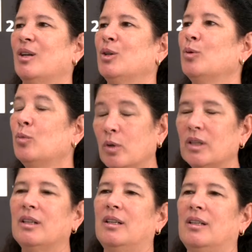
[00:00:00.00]
you
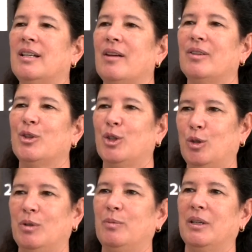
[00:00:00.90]
really need to have another
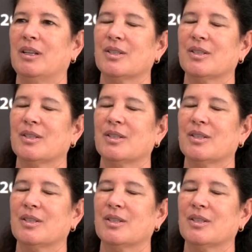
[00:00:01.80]
human being.